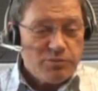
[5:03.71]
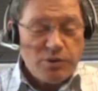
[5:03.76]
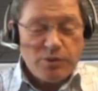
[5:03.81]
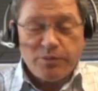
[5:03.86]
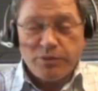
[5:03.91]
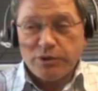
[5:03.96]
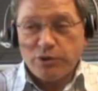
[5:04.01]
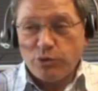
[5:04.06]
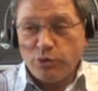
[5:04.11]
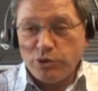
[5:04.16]

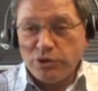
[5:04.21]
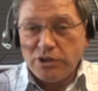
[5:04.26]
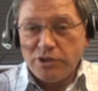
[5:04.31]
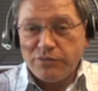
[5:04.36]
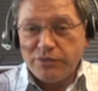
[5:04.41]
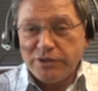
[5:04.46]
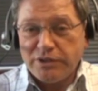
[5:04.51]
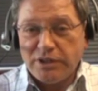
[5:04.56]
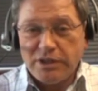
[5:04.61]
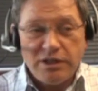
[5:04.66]
People
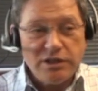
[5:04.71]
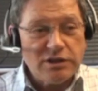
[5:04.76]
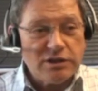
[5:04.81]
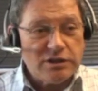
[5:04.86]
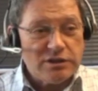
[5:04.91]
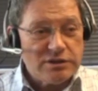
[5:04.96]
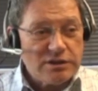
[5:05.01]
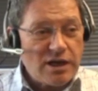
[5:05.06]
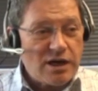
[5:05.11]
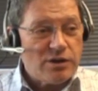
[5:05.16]
live in
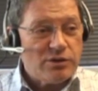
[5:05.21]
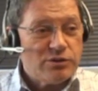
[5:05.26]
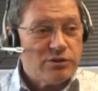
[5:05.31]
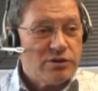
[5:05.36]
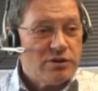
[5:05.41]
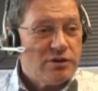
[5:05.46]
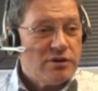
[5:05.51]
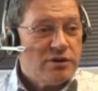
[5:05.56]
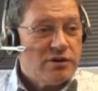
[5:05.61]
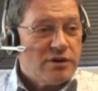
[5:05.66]
Italy now